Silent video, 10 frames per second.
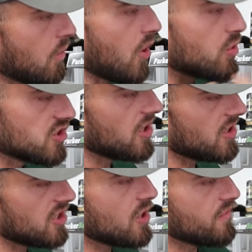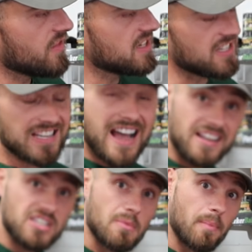What I also like to do for this is add
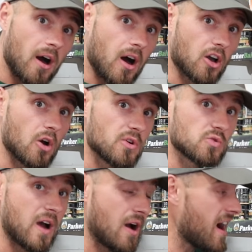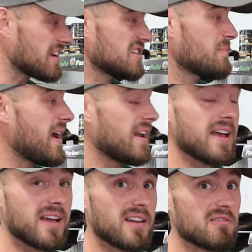it to my particle as well, add it to
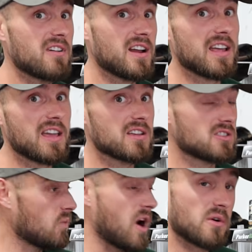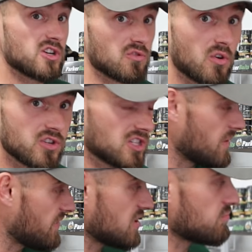pellet. It really is, the world is your oyster
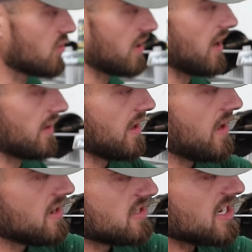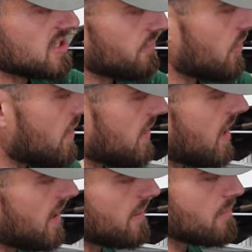with this product. So that's the fruit and
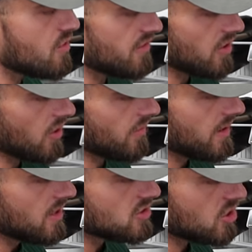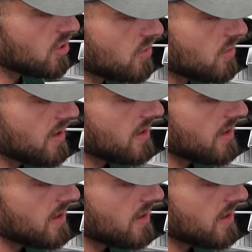nut, and then moving on to